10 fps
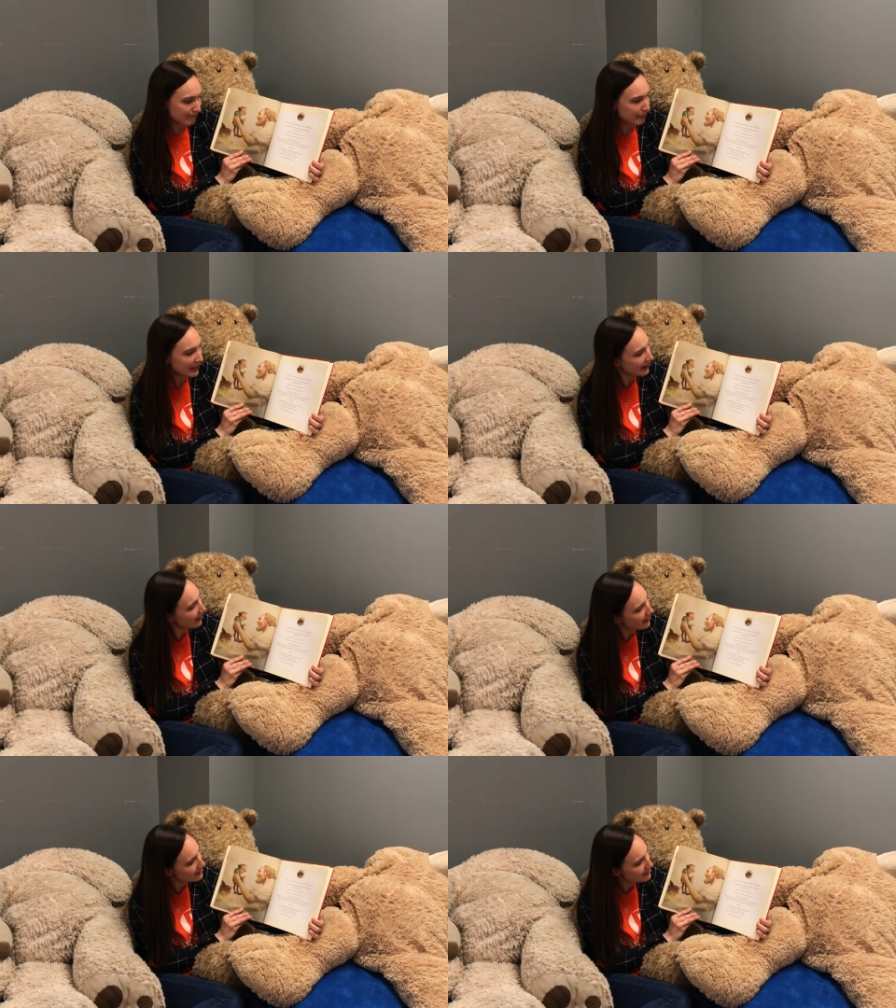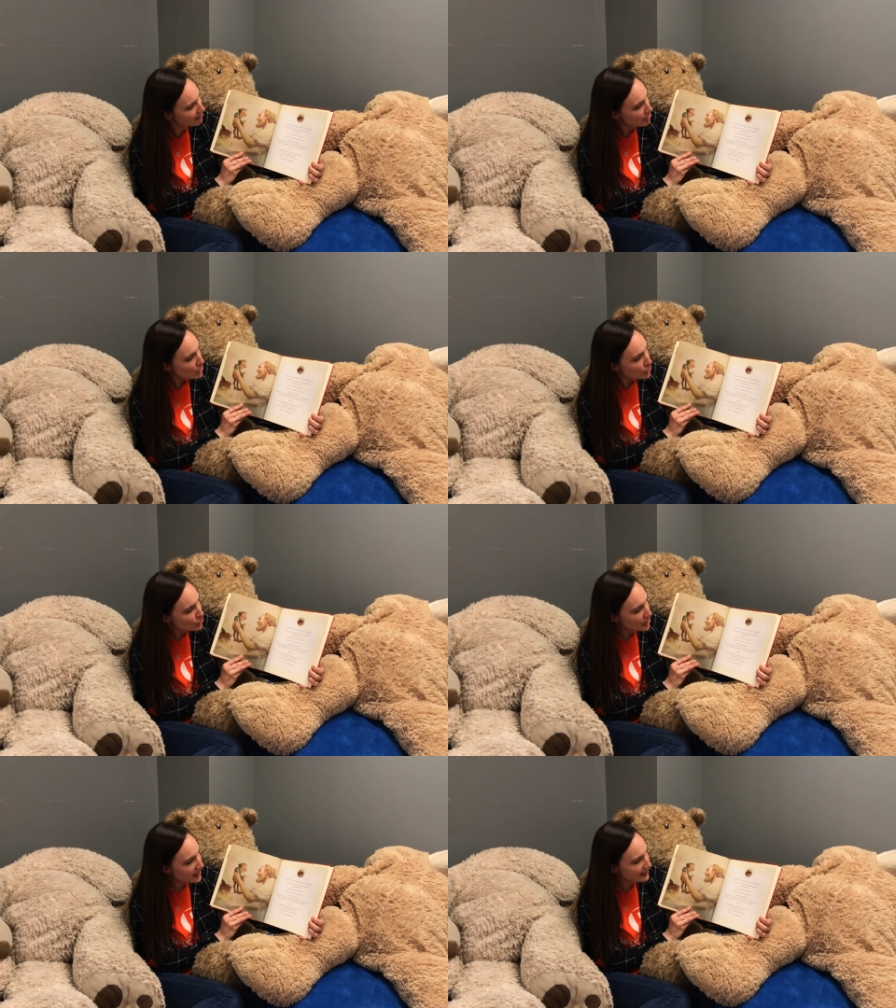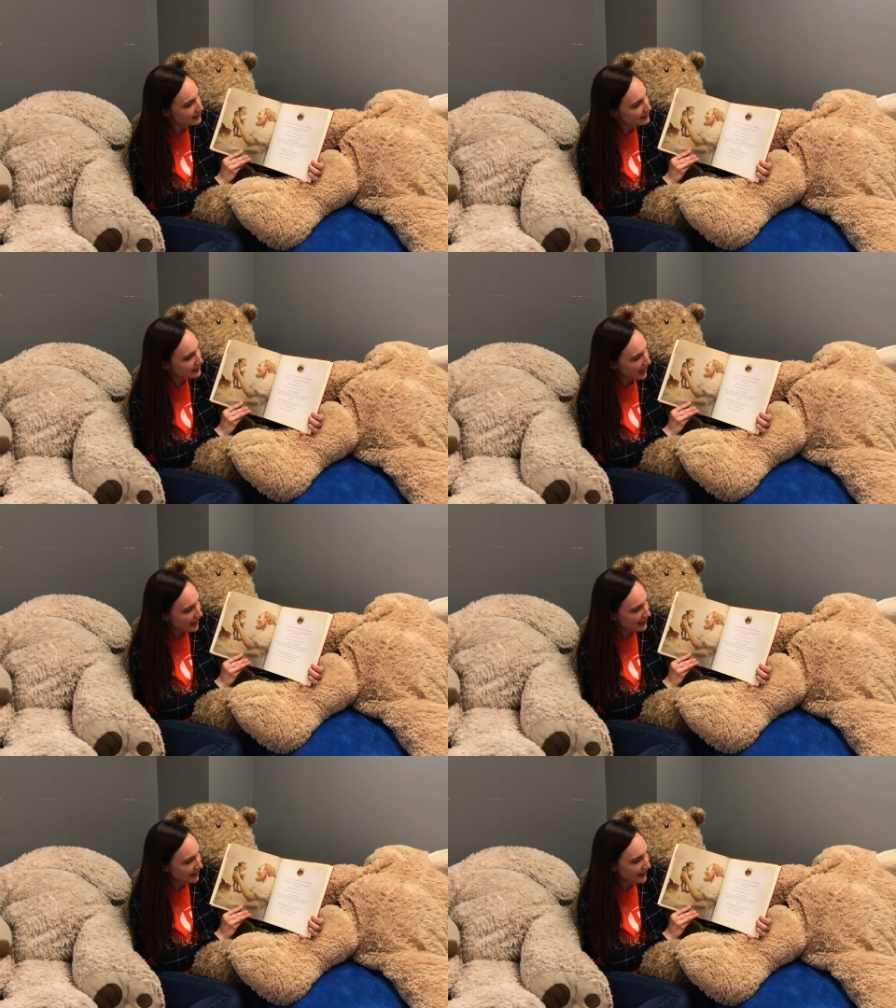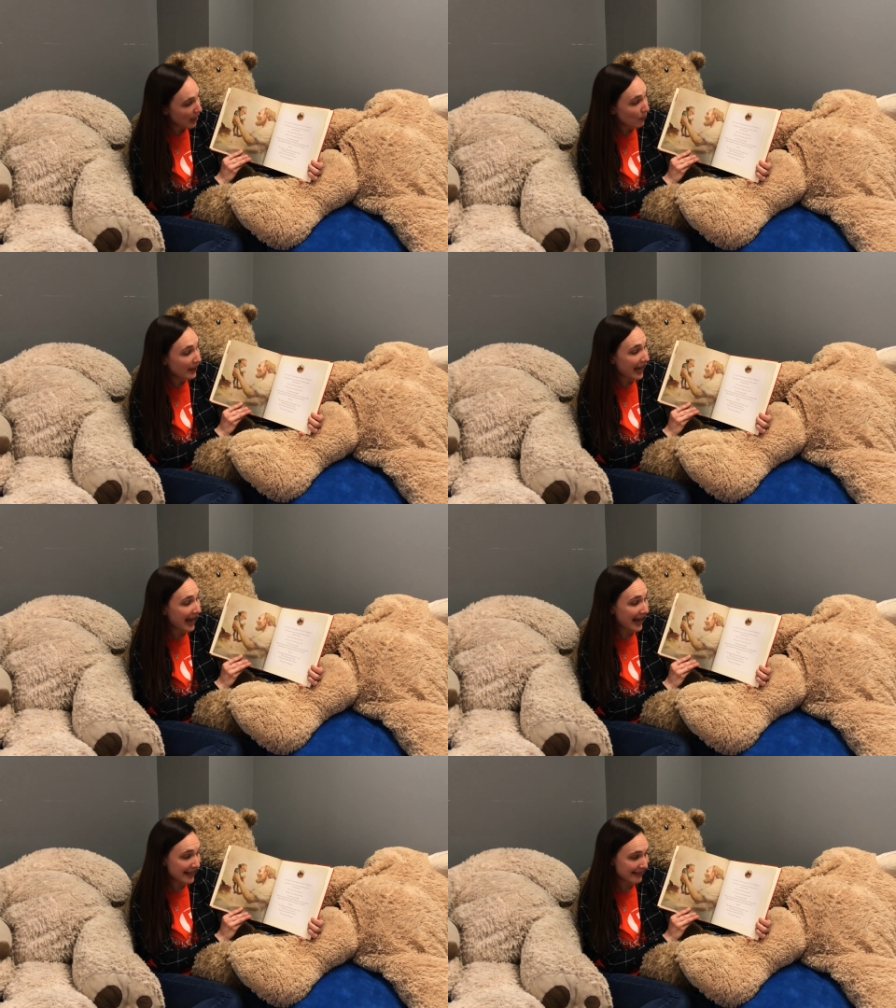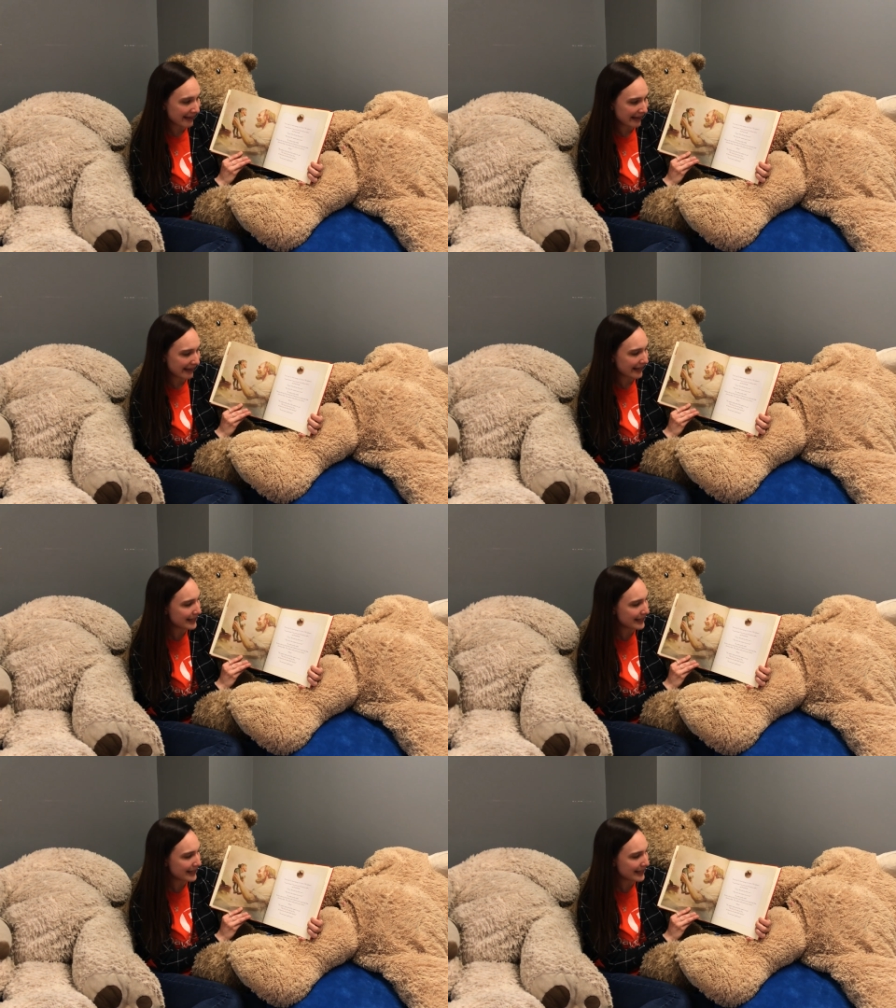"Because she has decided that what I think